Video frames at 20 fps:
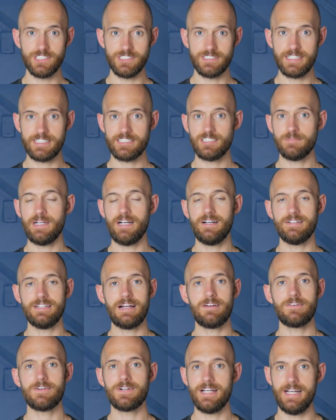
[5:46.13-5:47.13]
It takes about an
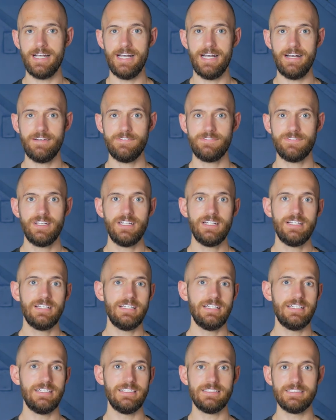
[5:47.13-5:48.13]
hour and a half,
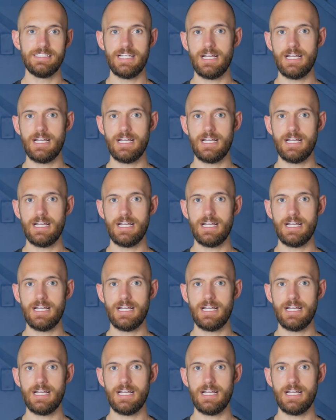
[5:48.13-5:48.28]
and